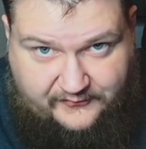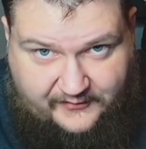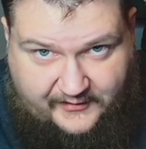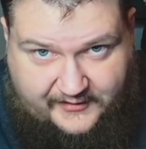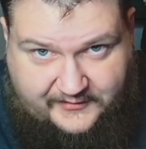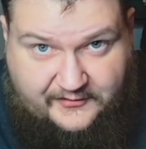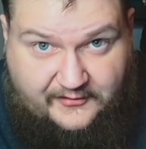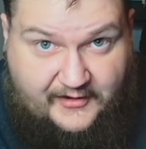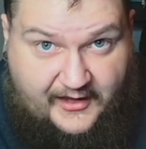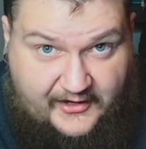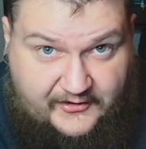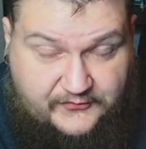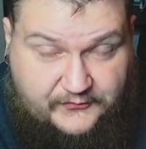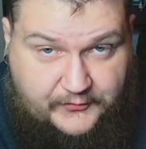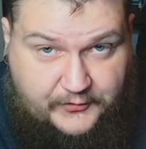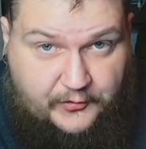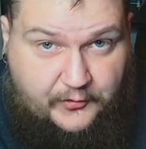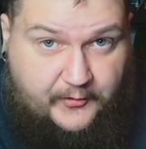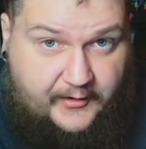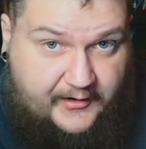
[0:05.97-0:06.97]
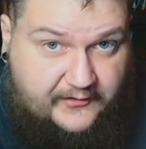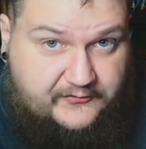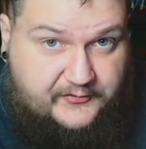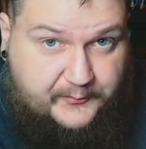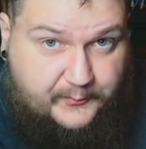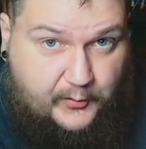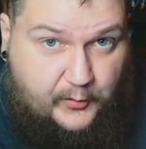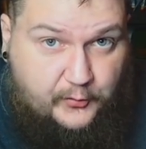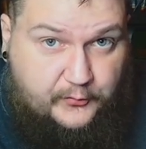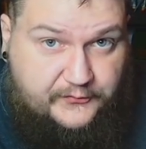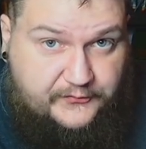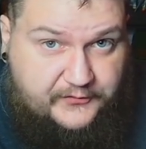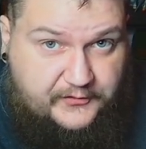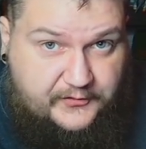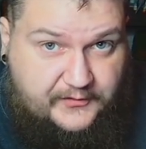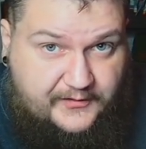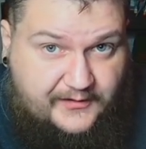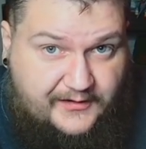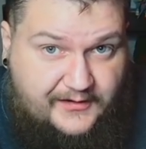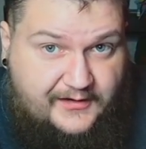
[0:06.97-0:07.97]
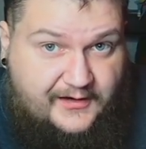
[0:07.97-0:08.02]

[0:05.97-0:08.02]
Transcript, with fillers: Like the last video I actually posted,